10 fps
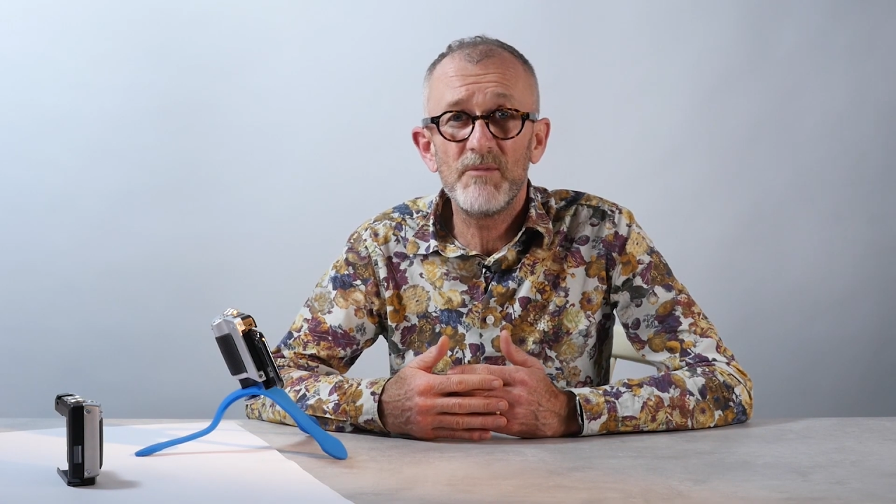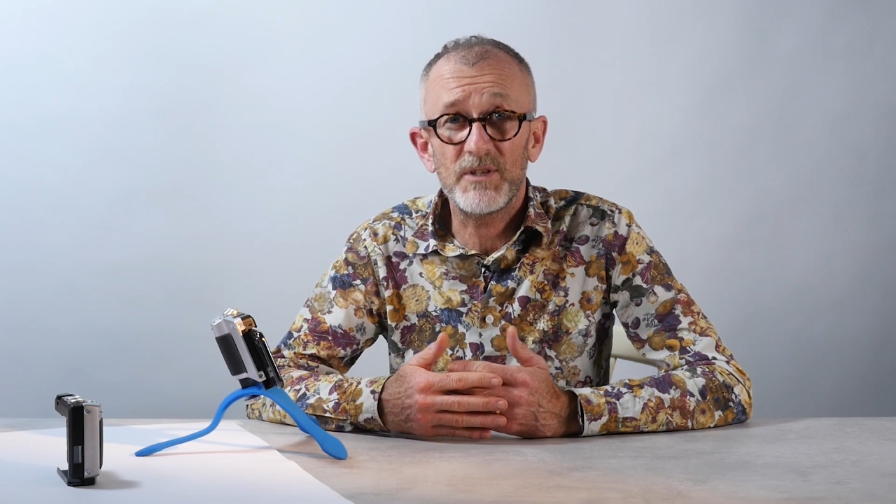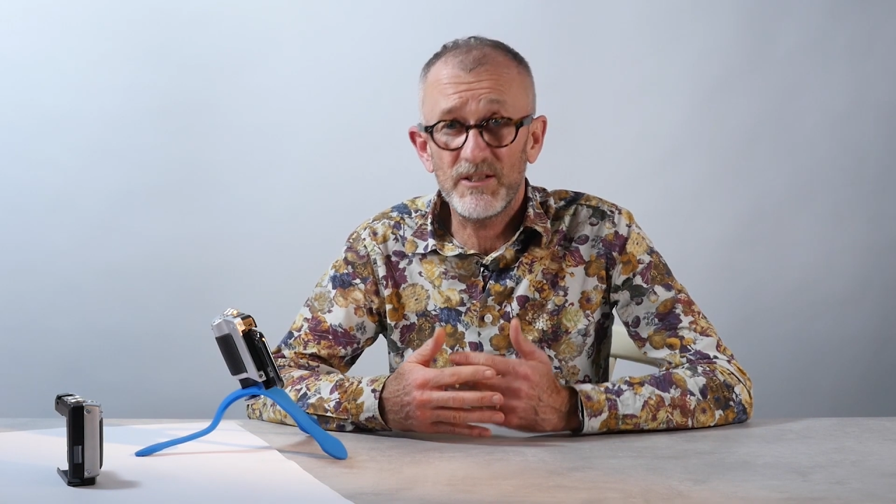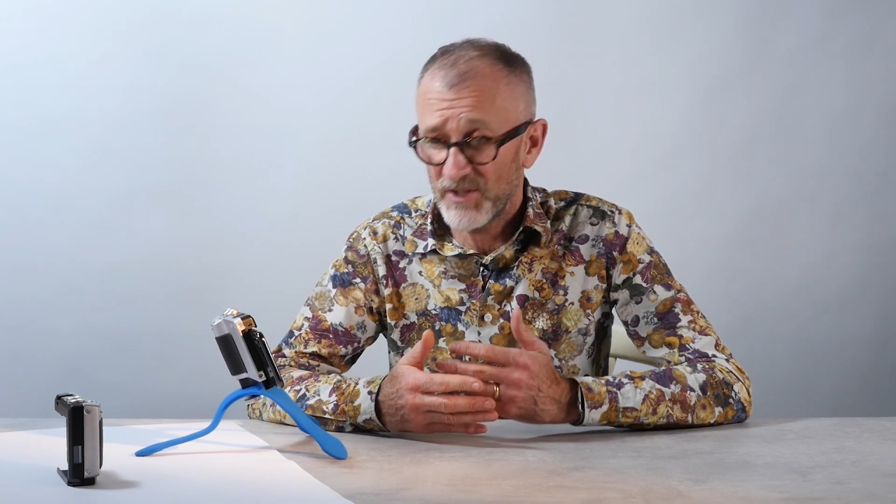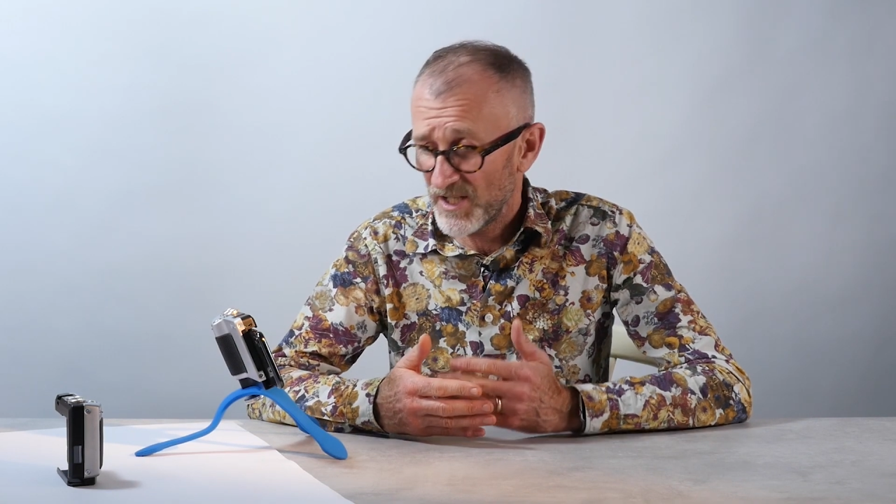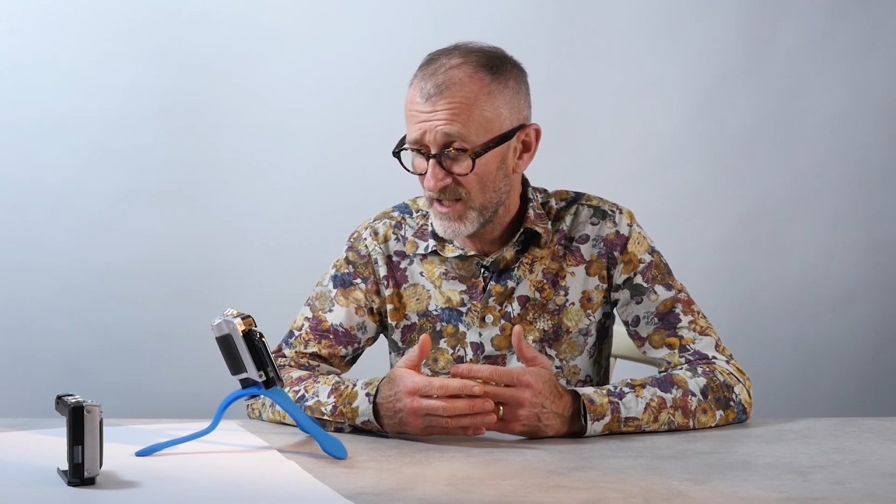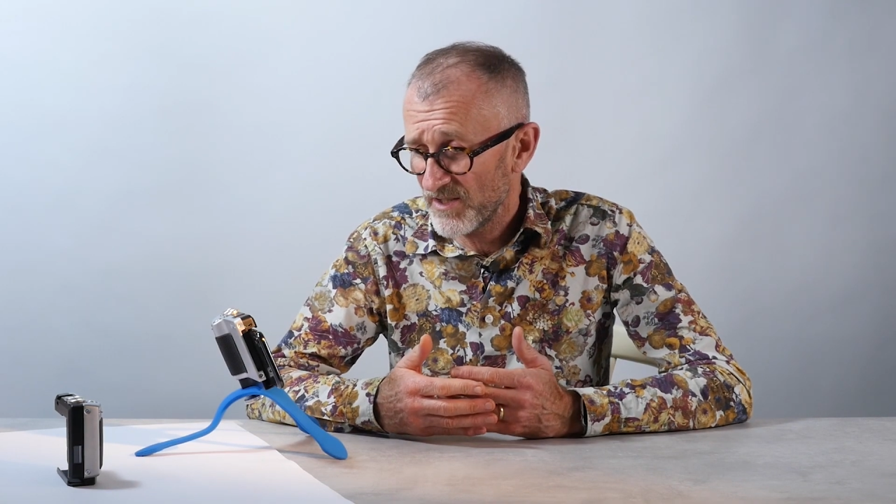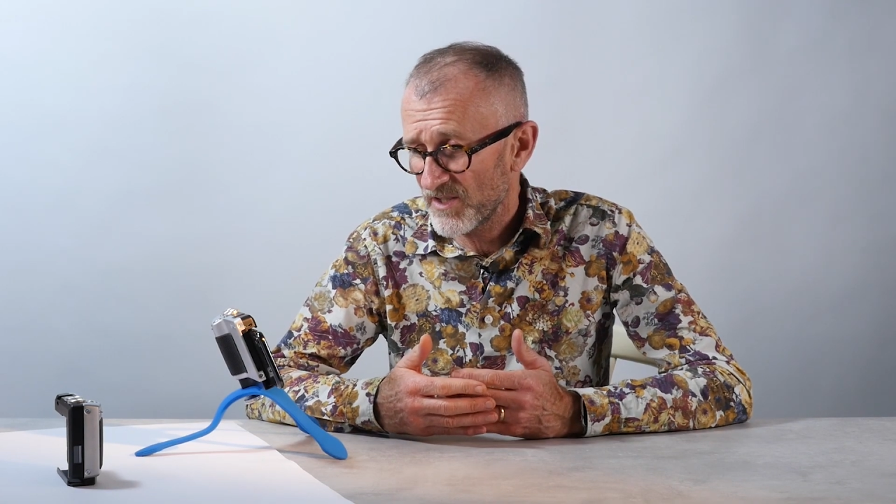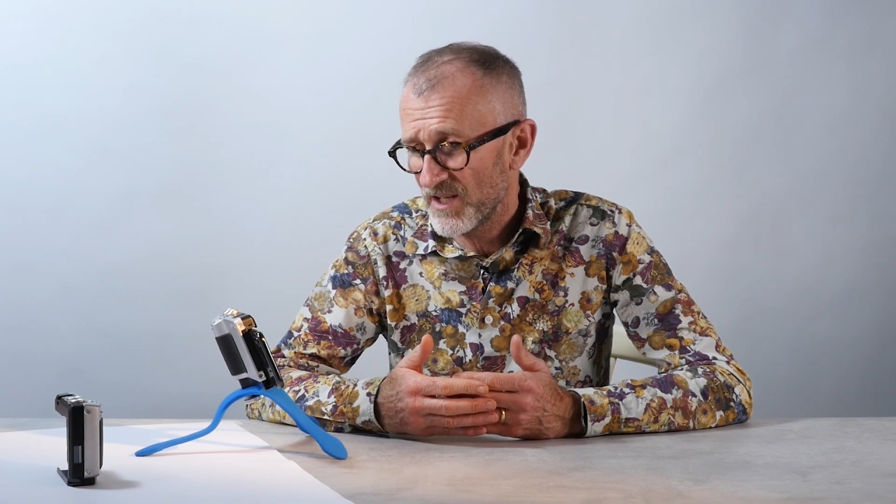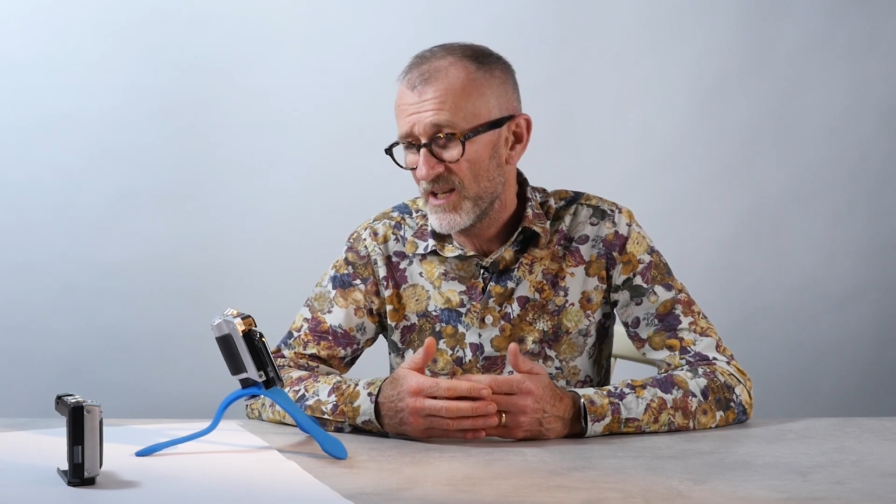But if it
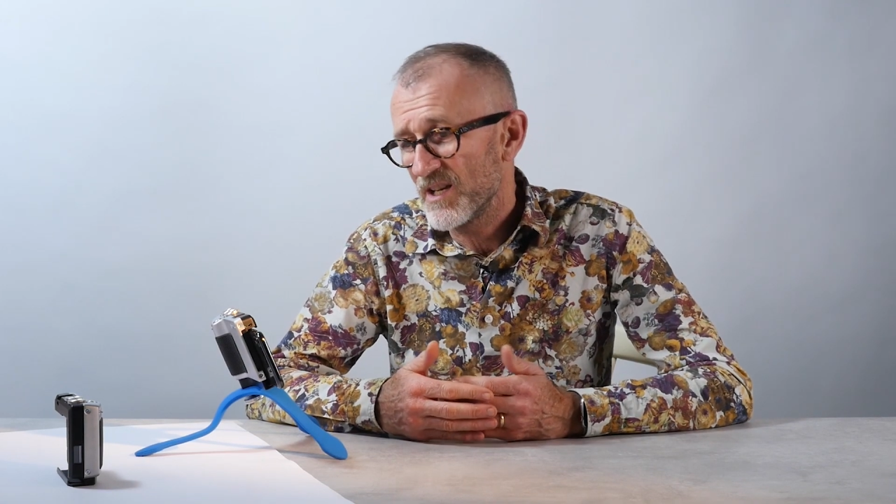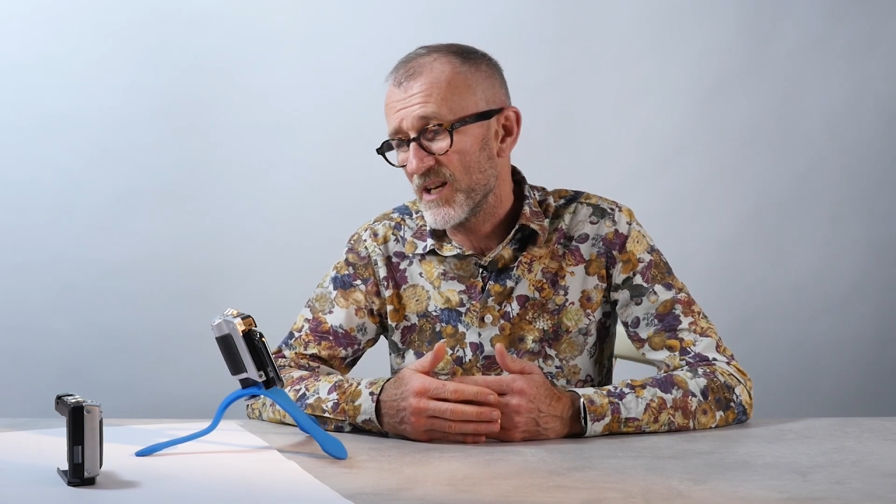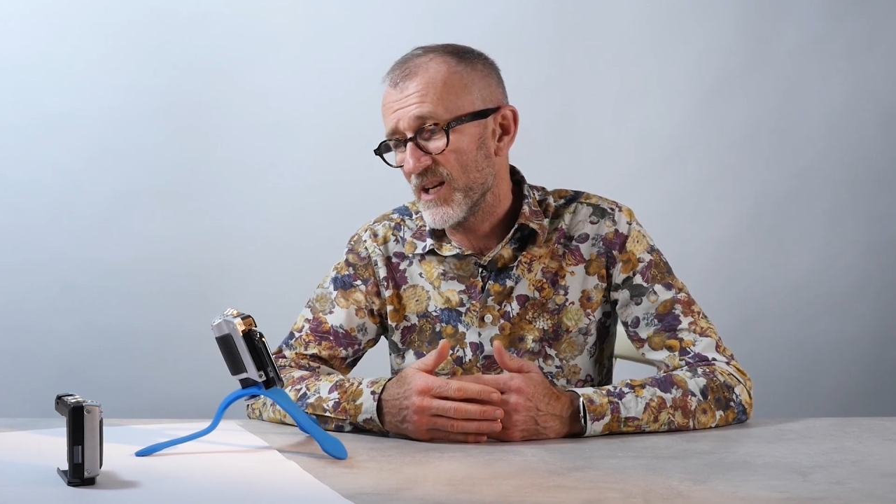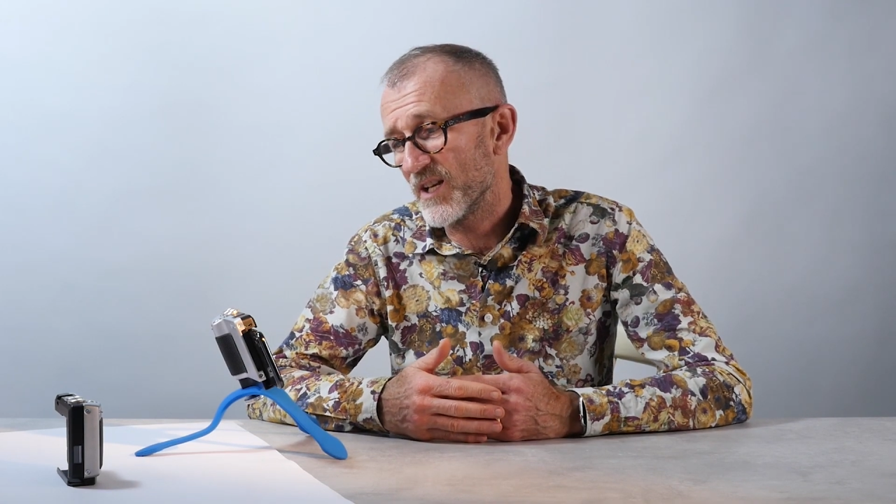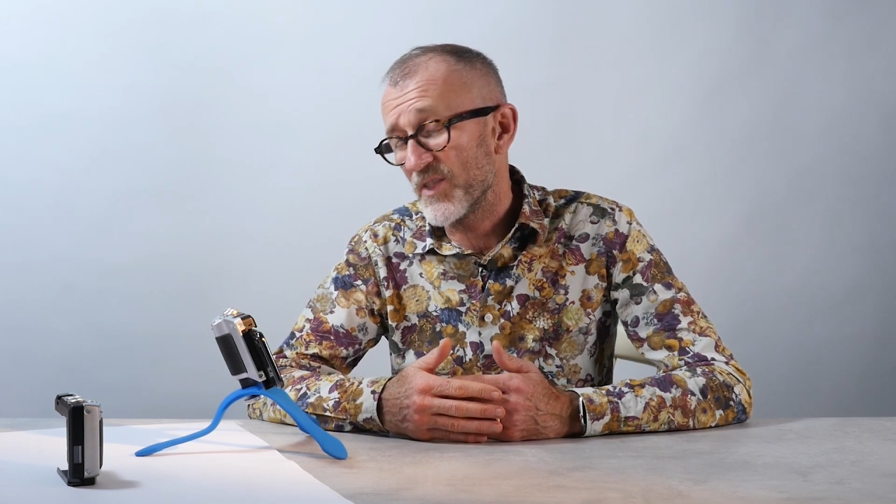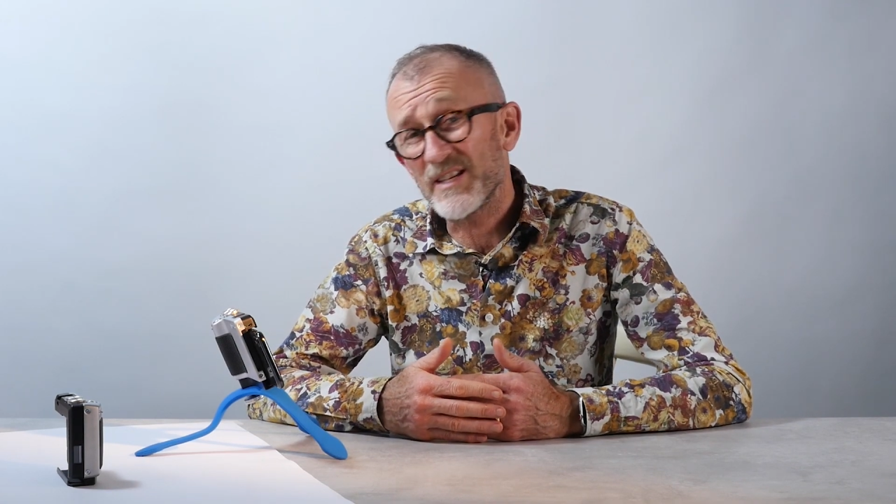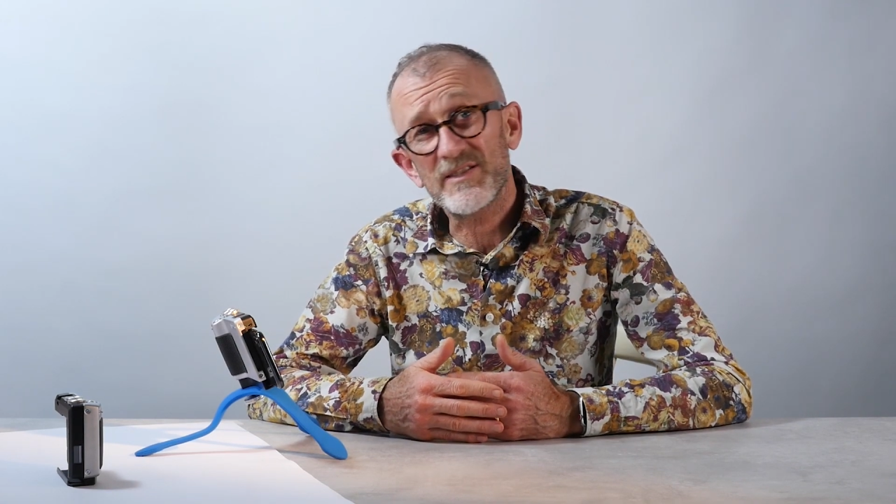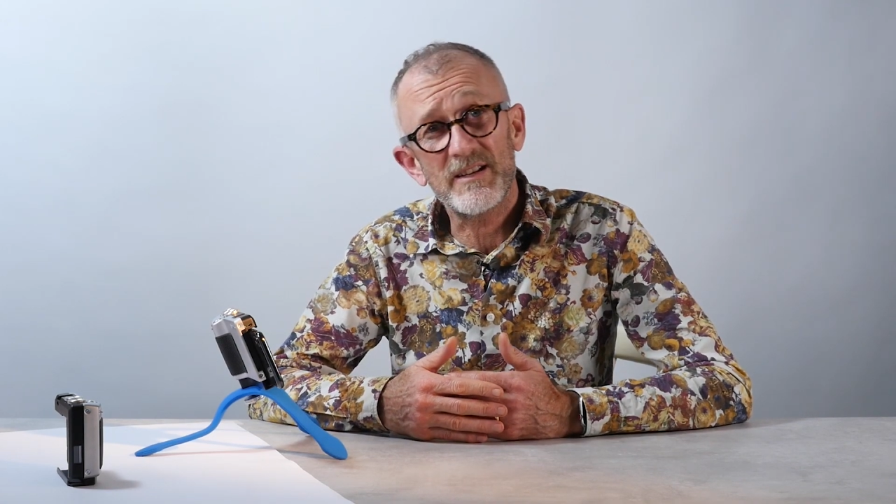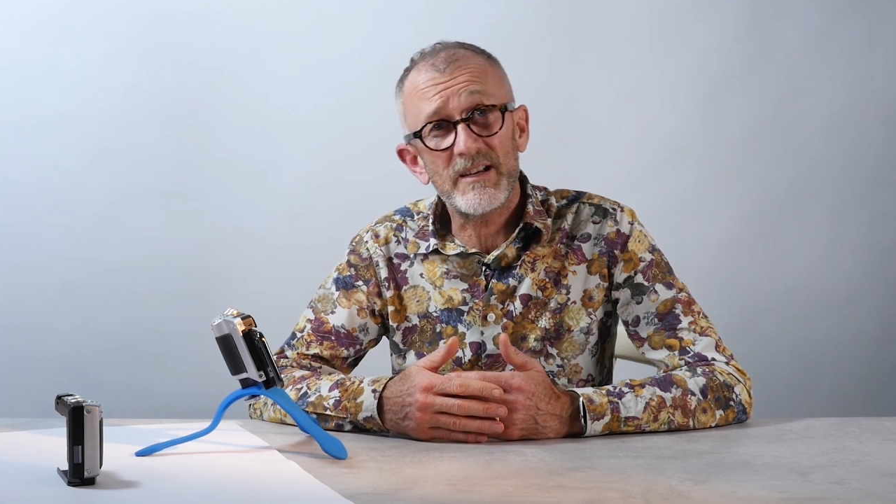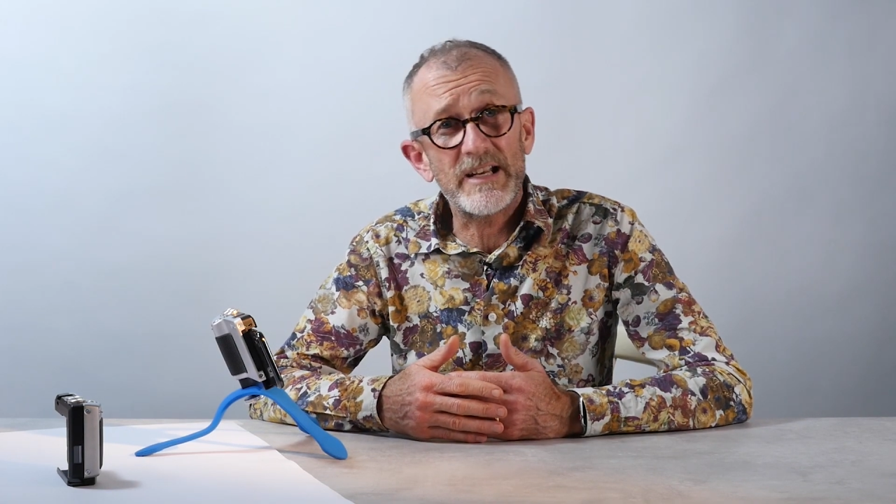is,
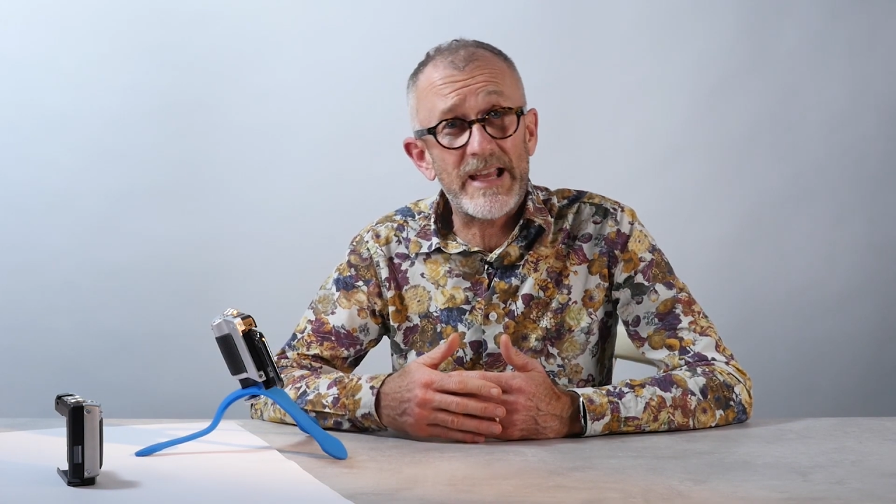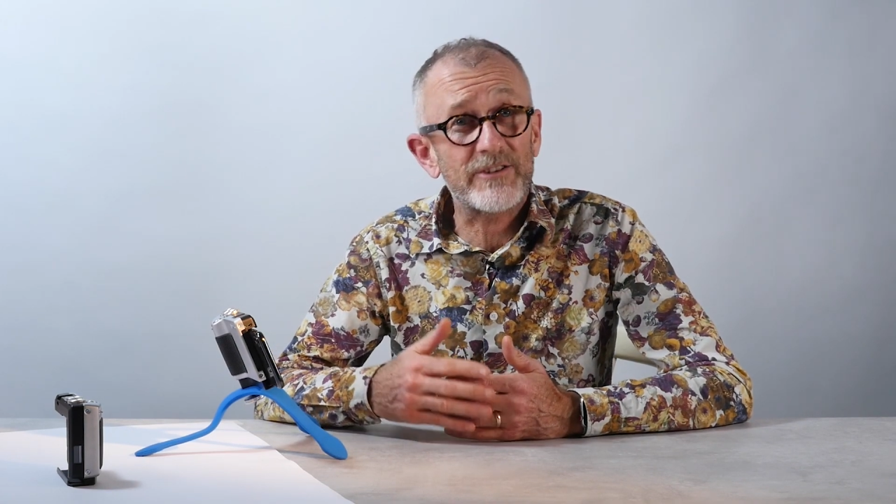there's an